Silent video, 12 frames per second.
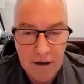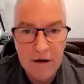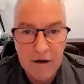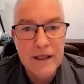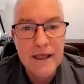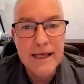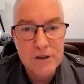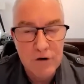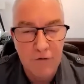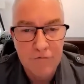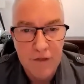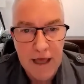years
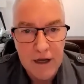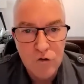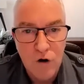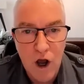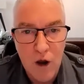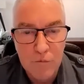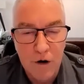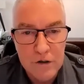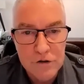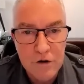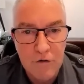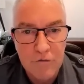off the actual home loan
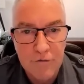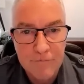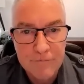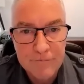itself.